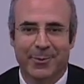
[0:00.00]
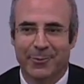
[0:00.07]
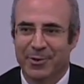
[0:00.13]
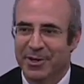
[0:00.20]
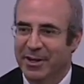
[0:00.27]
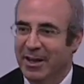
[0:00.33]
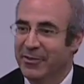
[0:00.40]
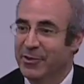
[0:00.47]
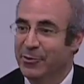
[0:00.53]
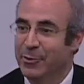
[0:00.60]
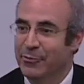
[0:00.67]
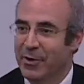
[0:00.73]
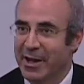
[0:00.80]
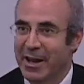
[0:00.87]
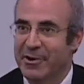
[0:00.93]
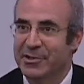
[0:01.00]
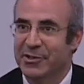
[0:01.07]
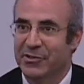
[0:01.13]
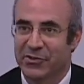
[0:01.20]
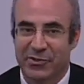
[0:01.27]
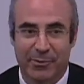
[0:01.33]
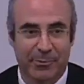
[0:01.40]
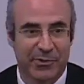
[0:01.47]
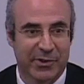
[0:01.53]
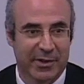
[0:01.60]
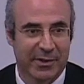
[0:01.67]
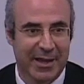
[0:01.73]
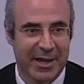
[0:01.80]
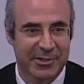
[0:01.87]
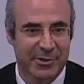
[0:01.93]
We did it at the Unified Energy Systems, the
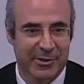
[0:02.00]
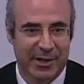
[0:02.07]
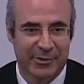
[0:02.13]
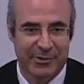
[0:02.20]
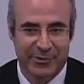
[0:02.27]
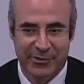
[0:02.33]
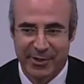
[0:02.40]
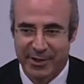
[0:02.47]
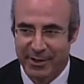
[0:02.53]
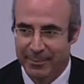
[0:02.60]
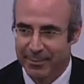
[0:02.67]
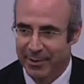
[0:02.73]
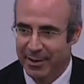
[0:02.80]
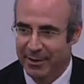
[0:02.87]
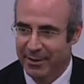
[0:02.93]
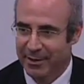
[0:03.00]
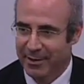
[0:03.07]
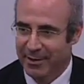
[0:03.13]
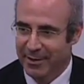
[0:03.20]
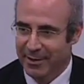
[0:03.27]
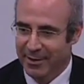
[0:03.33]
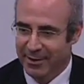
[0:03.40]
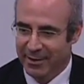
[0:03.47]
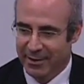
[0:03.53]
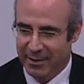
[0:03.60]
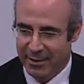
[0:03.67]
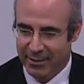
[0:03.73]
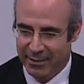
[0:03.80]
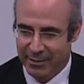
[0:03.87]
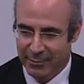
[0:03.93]
National Electricity Company.
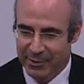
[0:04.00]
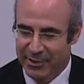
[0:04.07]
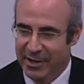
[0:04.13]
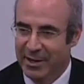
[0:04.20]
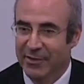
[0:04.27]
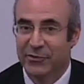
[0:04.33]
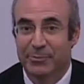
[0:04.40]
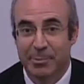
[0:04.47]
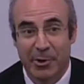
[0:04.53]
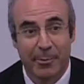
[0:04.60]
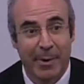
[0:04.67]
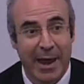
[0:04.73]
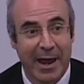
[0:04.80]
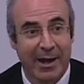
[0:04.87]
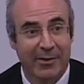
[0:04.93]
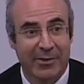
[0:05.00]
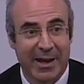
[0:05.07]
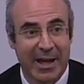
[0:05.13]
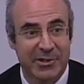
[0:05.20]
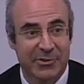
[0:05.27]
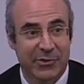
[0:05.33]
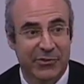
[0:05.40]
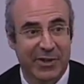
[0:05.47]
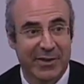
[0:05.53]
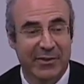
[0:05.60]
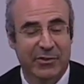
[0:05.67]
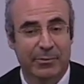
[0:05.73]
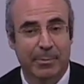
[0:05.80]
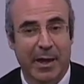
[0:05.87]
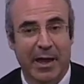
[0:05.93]
Uh, we did it at Spear Bank, the National
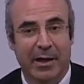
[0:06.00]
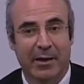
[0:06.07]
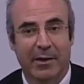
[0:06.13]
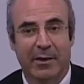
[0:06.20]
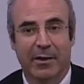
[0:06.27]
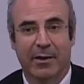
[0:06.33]
Savings Bank.